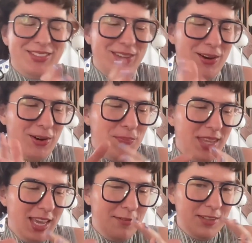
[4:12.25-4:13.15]
So
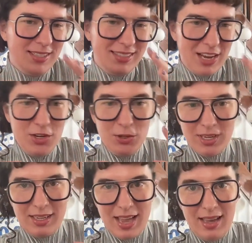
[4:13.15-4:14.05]
if instead you
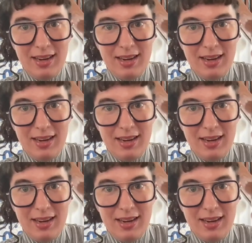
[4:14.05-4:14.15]
can get